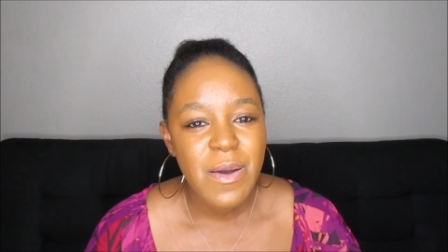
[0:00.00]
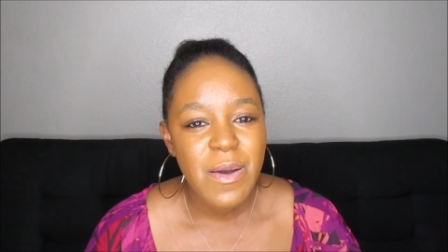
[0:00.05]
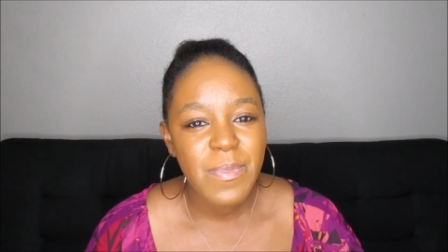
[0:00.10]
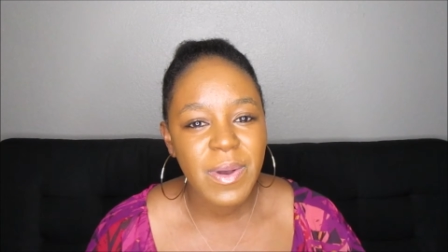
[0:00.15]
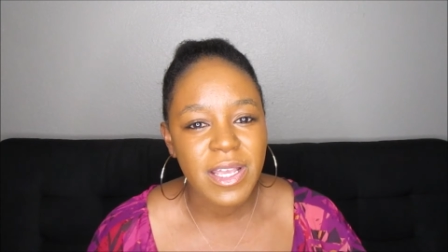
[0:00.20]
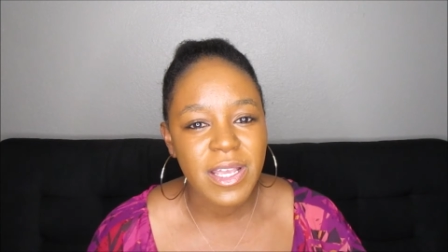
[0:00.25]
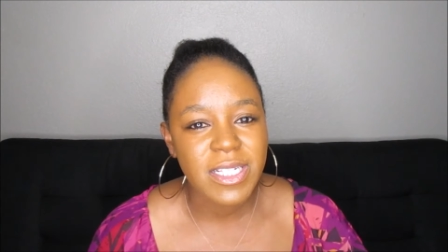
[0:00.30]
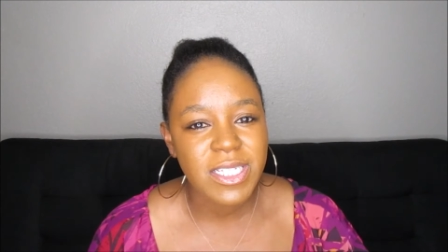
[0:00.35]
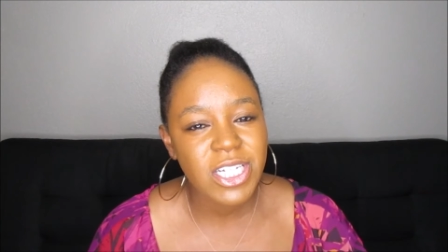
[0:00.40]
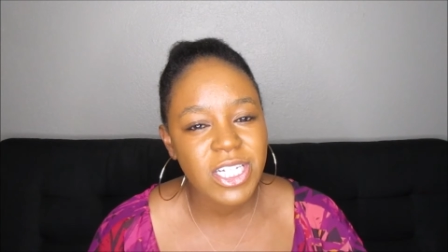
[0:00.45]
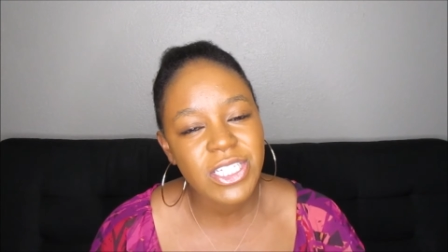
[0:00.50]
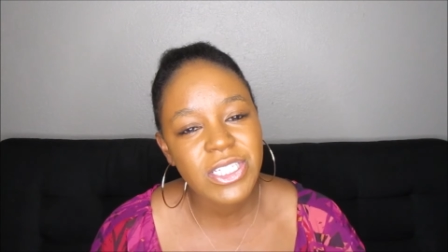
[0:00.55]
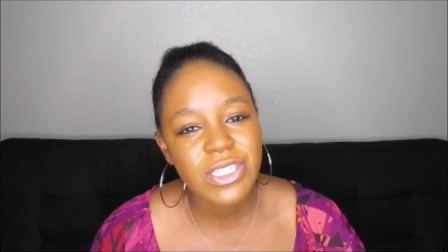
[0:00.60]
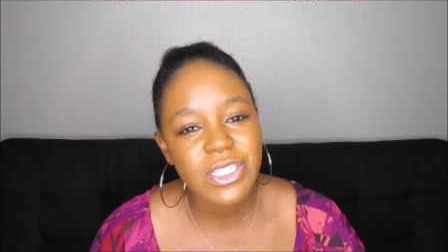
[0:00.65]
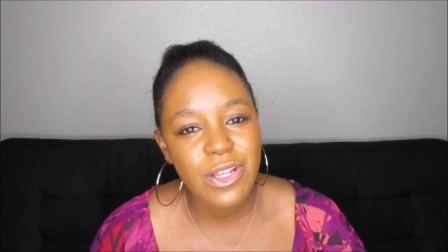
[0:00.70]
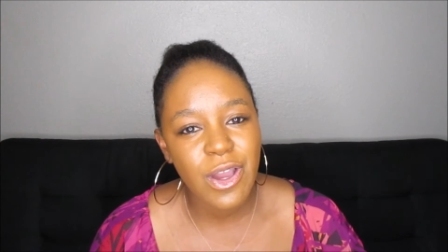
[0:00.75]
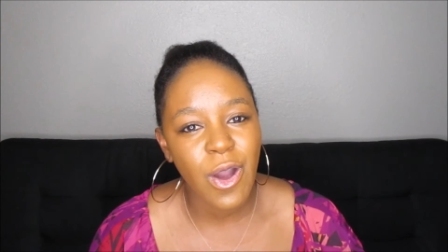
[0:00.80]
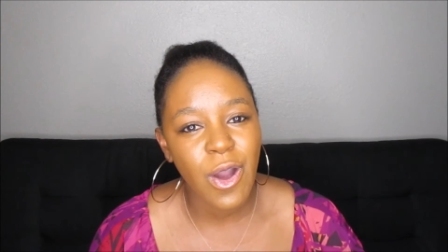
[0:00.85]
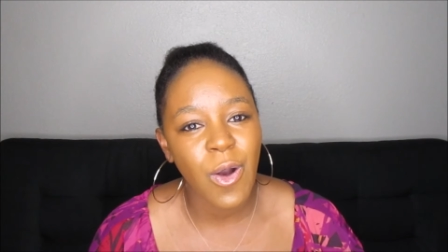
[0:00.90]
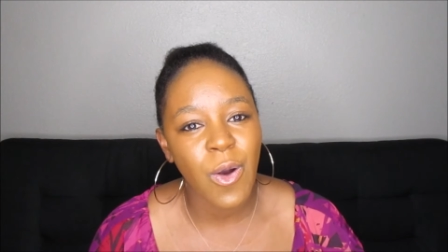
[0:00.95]
But just
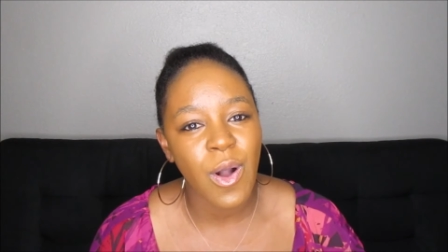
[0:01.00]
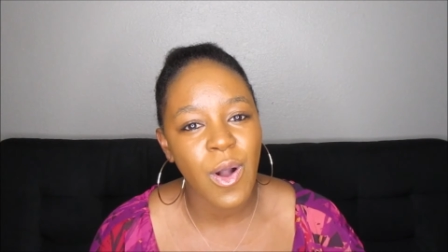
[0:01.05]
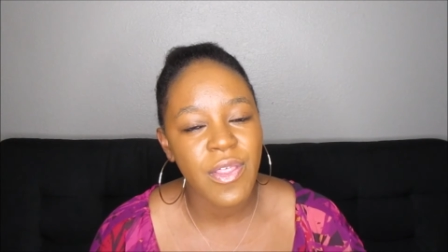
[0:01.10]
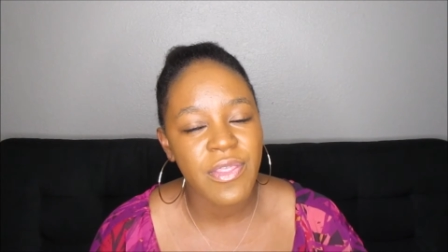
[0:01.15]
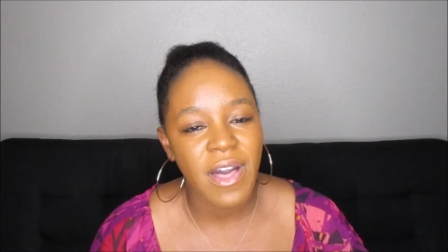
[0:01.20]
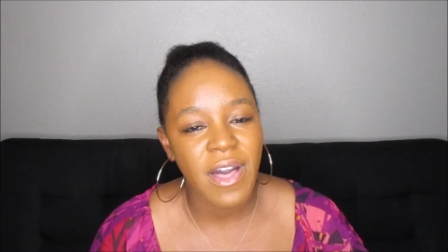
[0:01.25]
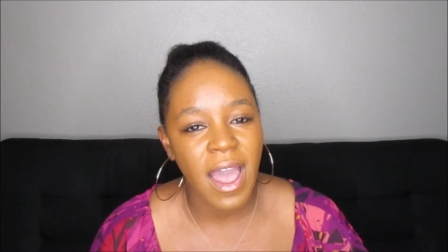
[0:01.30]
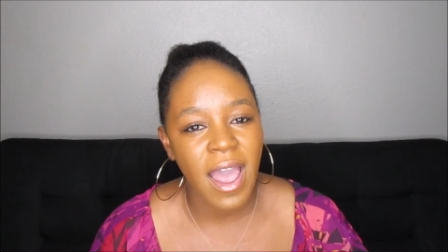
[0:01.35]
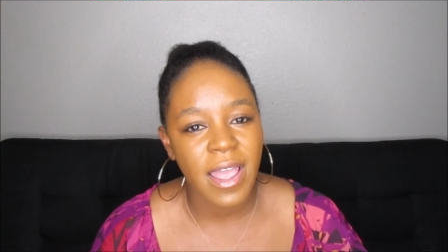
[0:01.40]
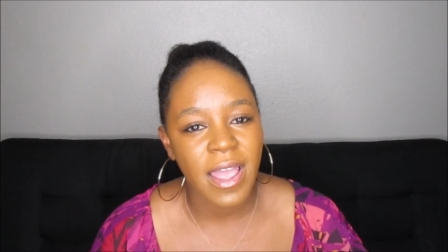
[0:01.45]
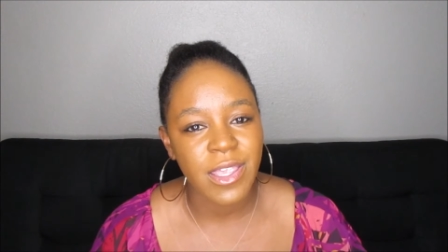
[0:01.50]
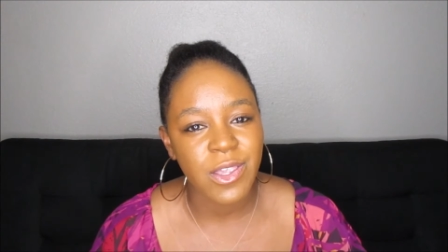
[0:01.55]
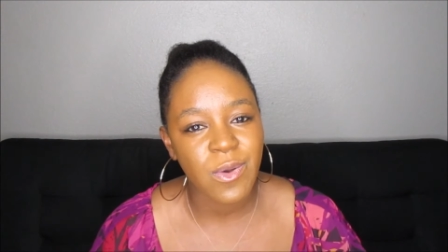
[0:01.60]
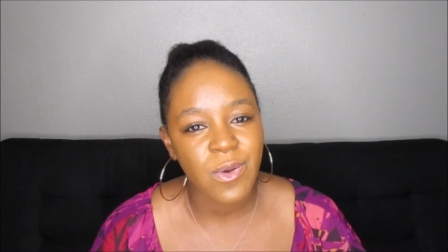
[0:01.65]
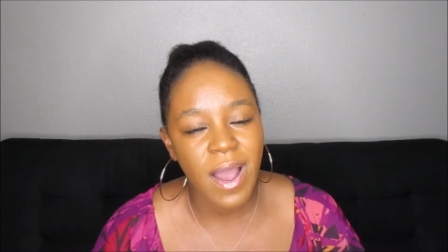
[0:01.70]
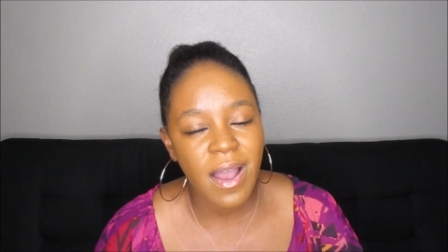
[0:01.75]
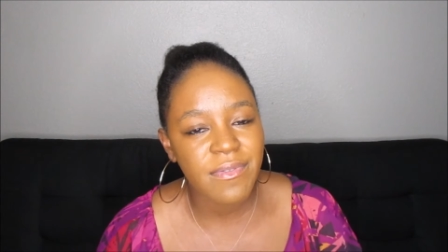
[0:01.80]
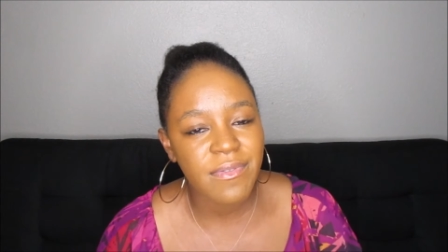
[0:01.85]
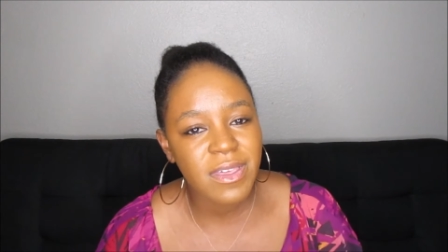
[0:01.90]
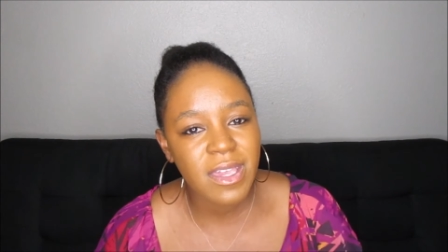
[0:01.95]
know that you
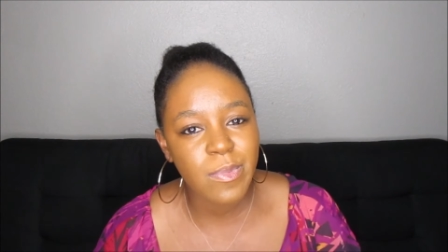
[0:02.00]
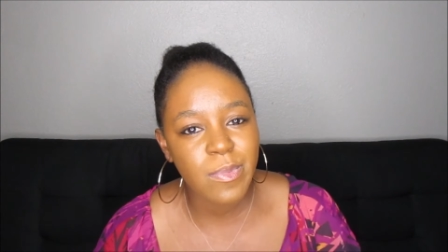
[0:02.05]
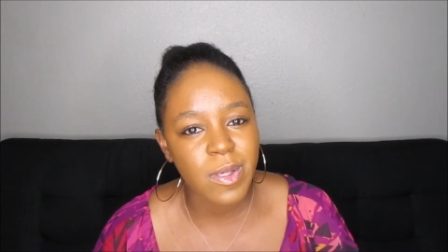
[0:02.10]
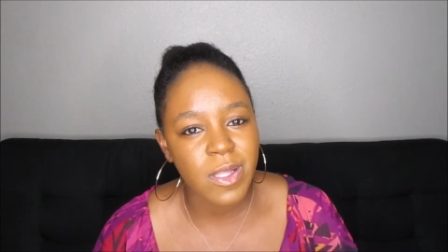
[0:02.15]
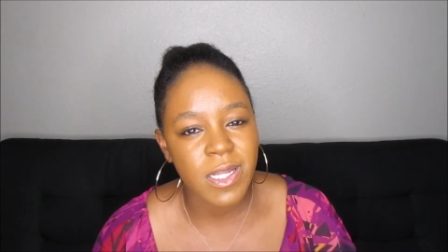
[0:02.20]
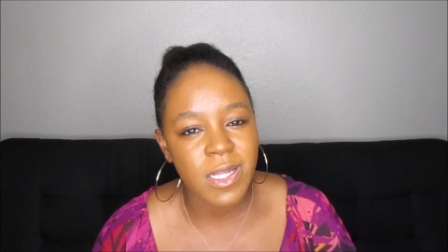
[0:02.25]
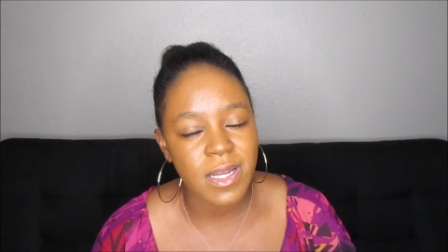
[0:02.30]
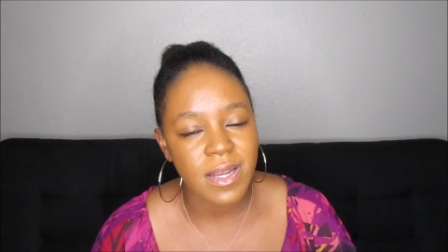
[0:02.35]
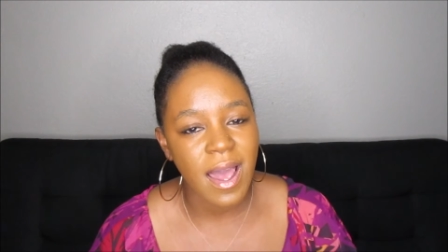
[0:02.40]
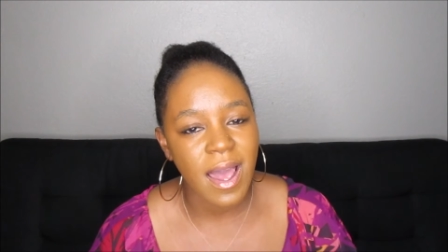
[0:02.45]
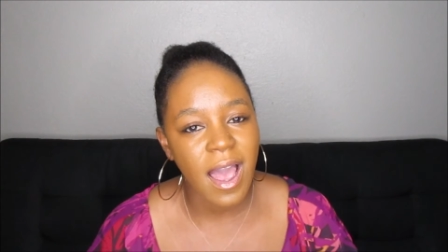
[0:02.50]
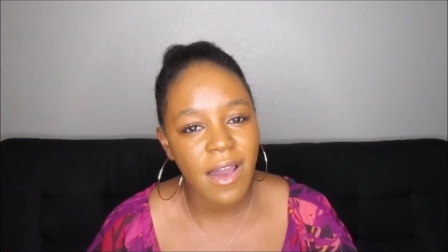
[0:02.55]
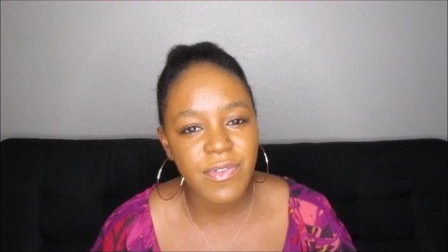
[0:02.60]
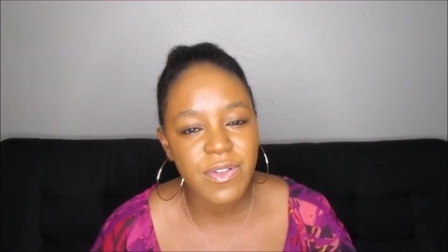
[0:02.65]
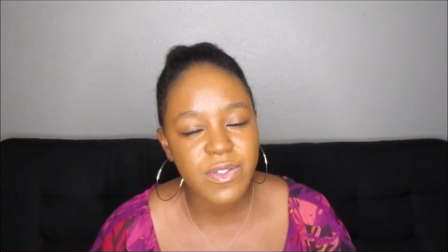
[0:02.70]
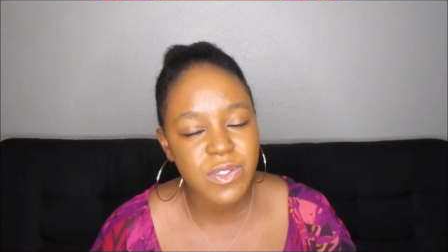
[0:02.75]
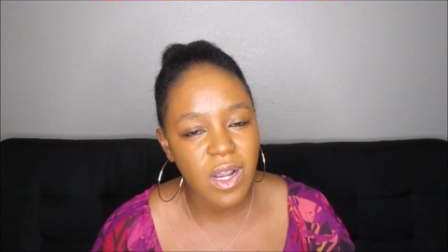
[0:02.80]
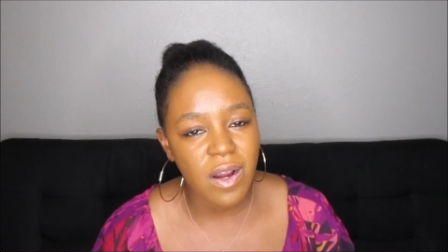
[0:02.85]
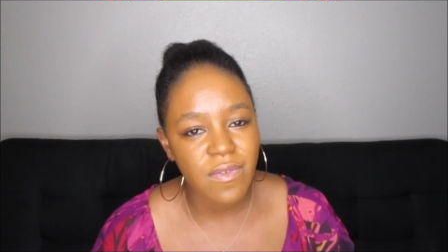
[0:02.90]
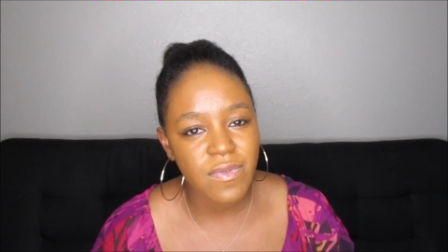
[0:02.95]
have the ability to have
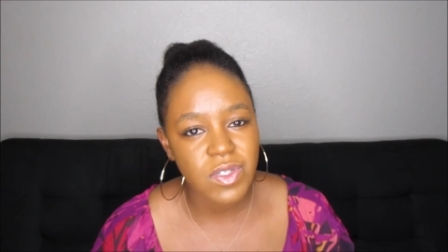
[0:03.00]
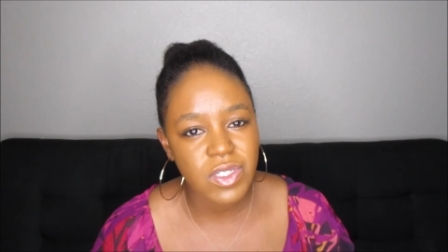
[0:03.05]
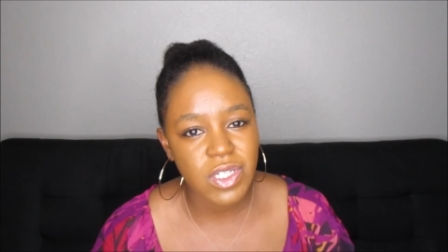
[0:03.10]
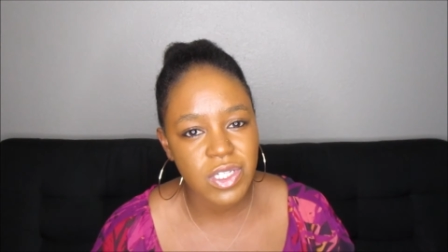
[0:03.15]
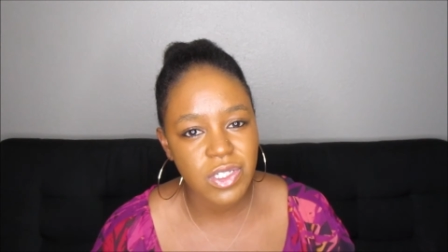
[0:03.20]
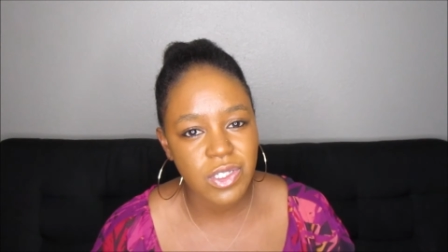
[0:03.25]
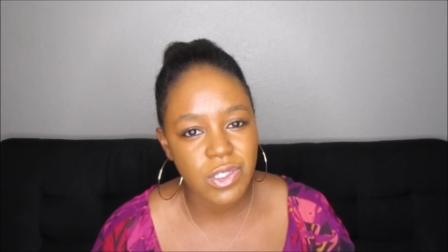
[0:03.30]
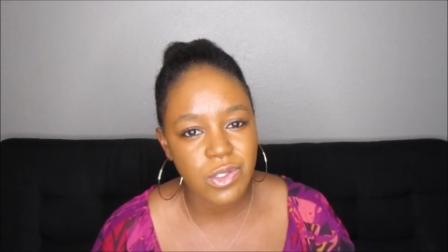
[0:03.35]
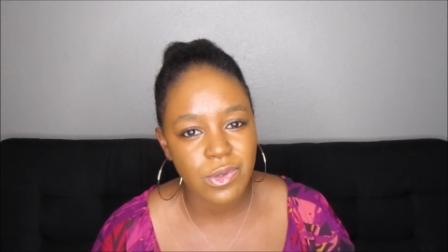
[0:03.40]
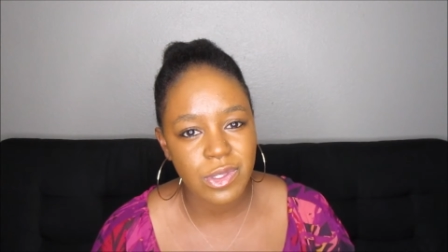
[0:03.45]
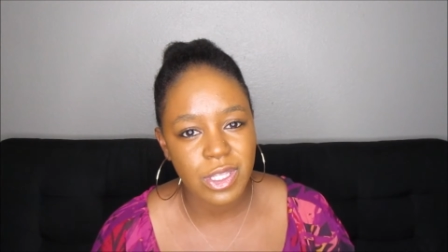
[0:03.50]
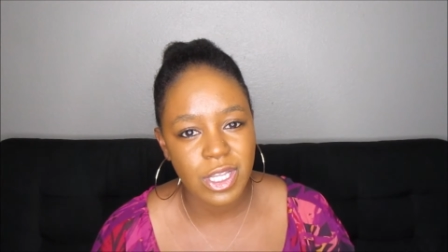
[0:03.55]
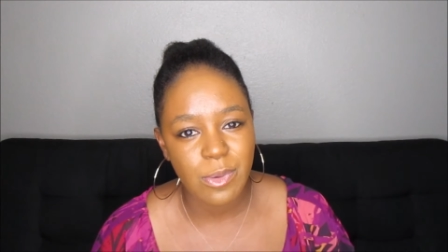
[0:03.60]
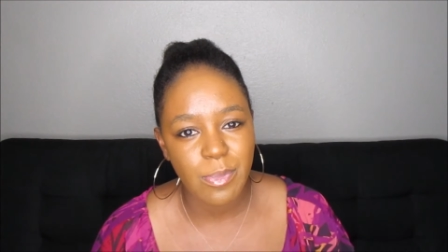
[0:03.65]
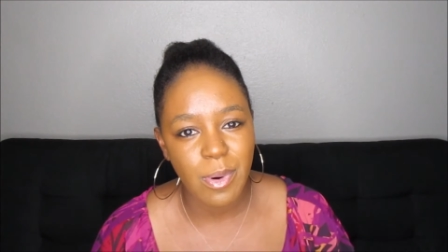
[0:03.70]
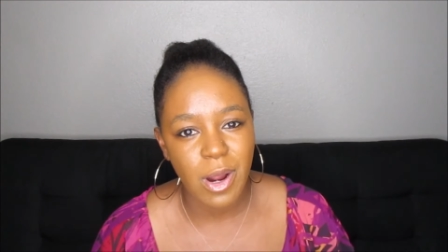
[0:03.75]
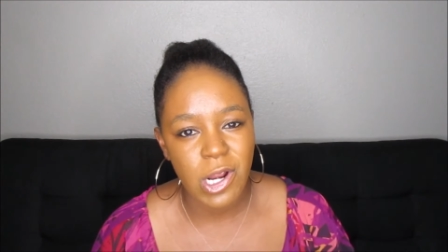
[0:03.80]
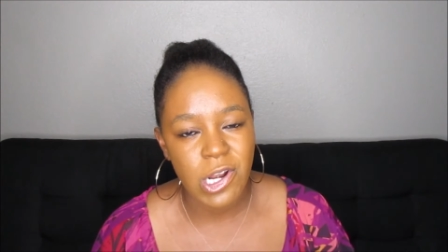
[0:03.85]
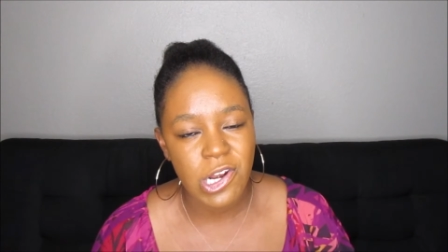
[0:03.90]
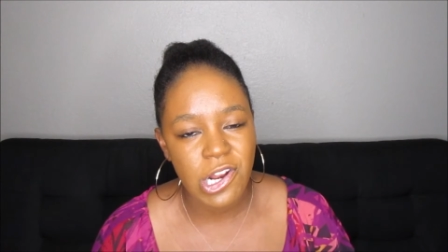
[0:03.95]
those conversations with your
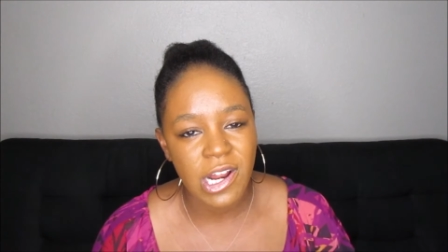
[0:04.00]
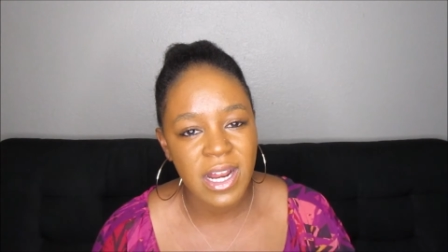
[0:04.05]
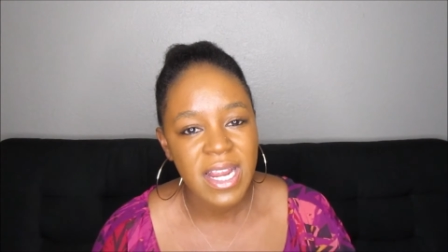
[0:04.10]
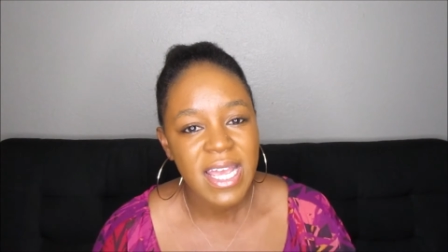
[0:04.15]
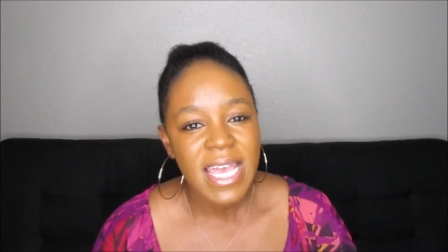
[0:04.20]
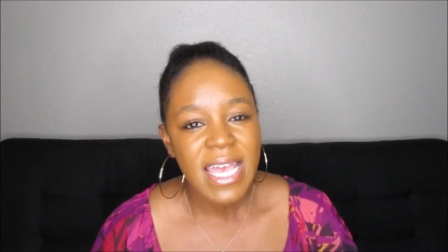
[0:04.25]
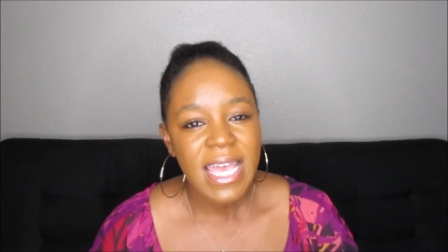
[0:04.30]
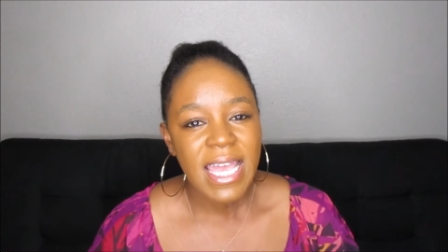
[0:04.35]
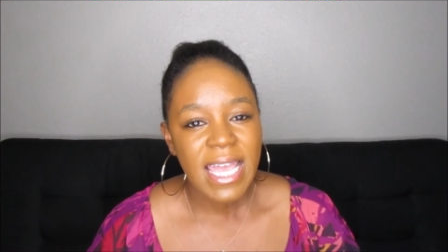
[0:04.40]
partner